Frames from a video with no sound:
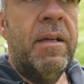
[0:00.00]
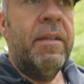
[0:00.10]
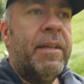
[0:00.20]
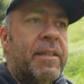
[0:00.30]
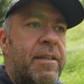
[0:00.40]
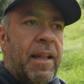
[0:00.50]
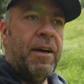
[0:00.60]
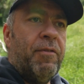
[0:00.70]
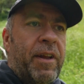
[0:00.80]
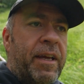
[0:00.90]
That's a
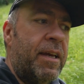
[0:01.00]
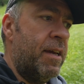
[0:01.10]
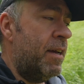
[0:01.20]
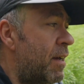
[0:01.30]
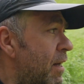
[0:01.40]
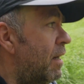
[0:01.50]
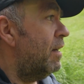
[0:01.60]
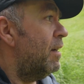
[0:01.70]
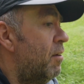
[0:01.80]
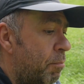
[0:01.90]
lovely
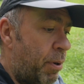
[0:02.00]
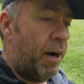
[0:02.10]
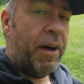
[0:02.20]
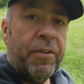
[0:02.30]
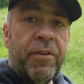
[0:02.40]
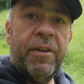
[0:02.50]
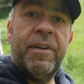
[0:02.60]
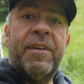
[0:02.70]
path